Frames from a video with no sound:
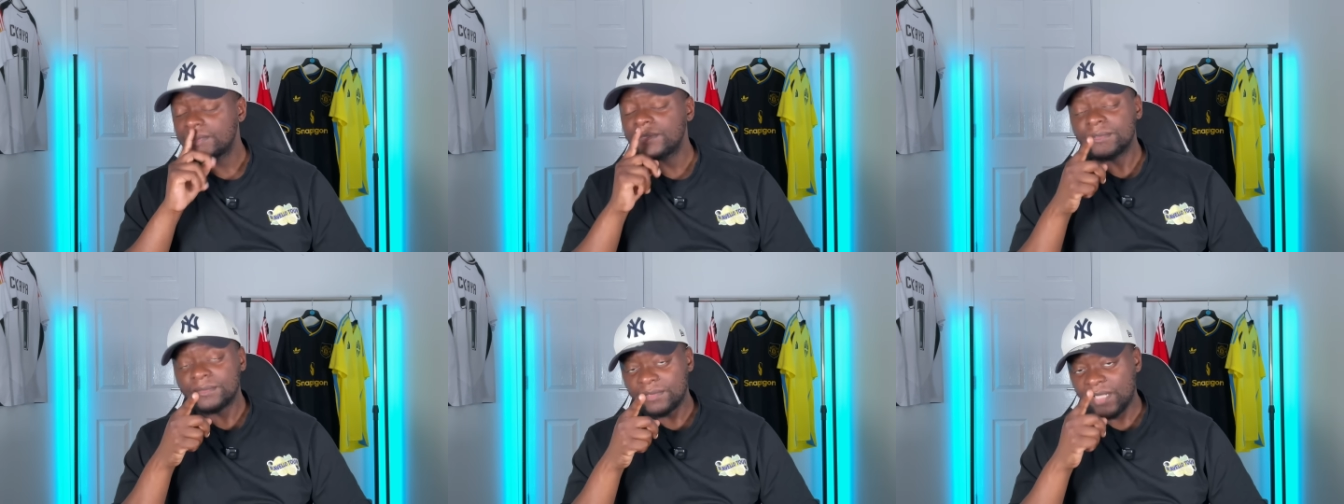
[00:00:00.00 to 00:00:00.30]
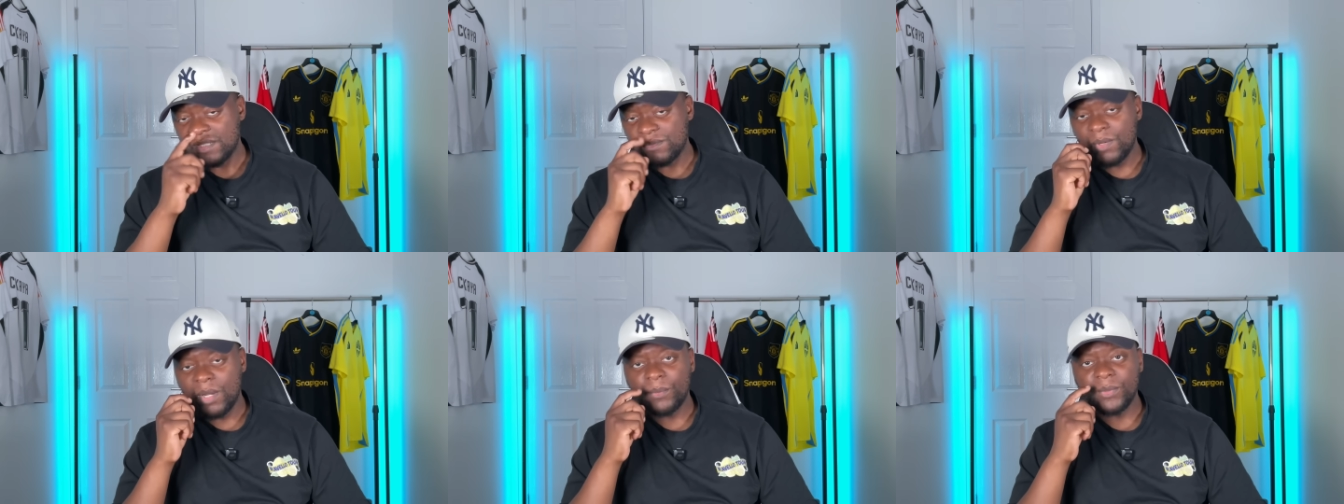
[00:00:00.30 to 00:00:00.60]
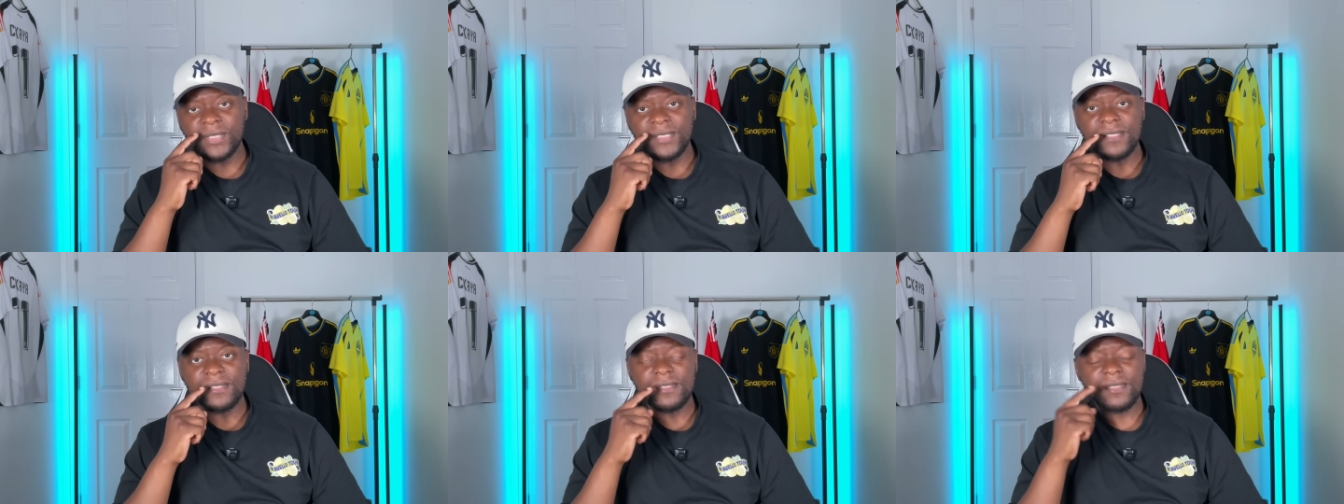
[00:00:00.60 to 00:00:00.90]
that's what I
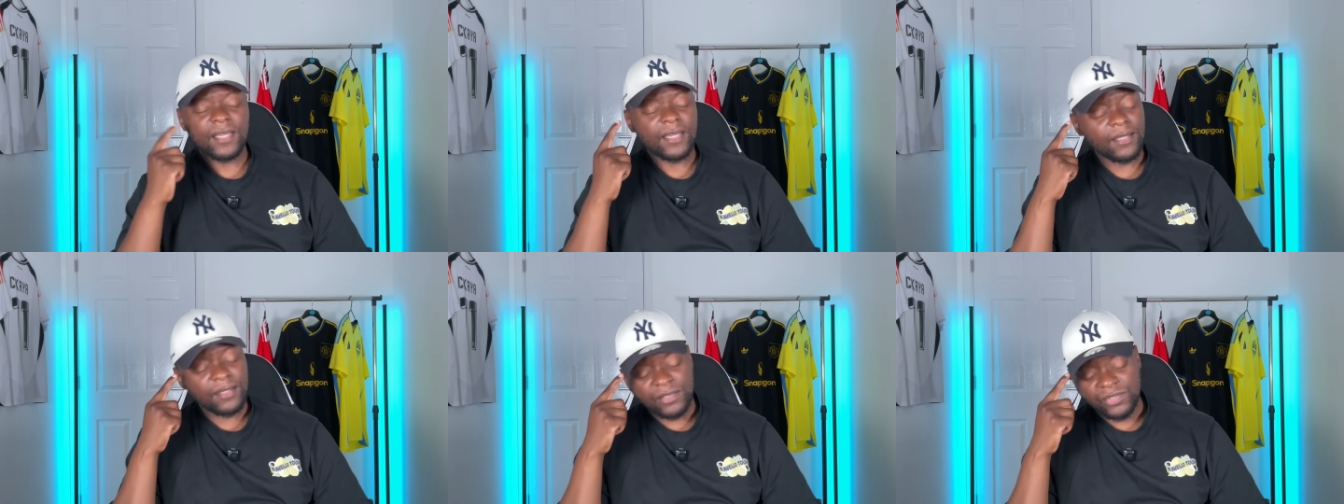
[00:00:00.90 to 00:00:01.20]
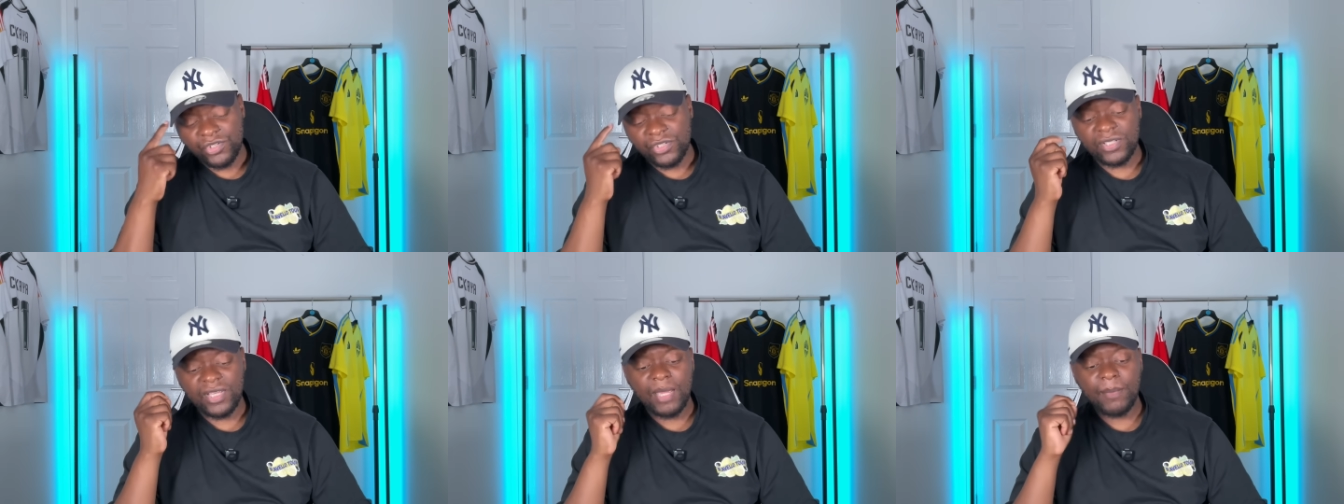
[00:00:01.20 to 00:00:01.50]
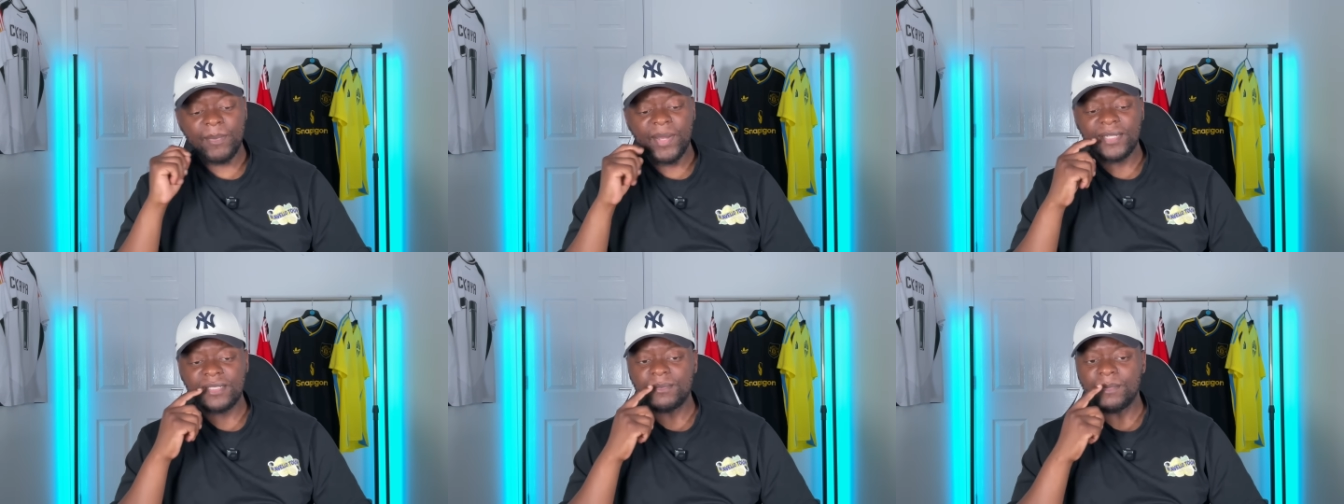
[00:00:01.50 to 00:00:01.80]
wanted to say, just came
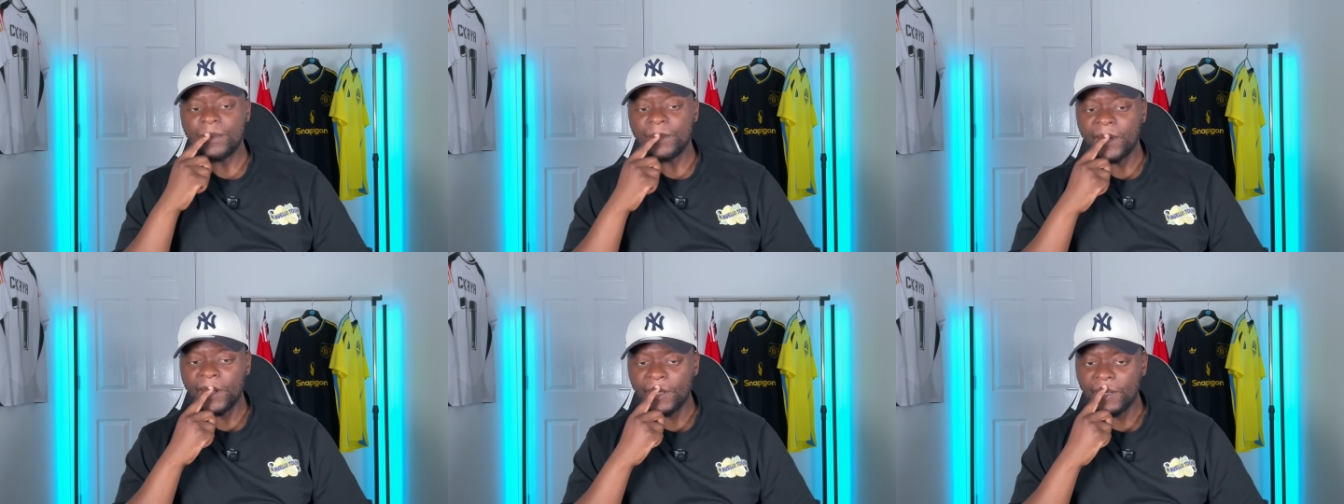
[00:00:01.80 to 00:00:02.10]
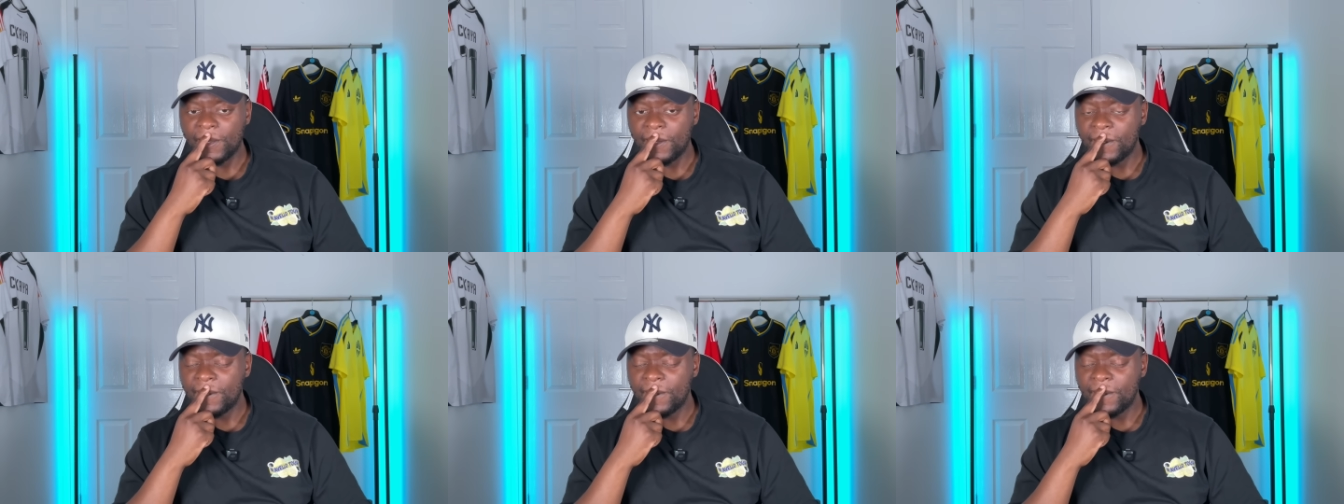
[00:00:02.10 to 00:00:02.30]
back to my mind.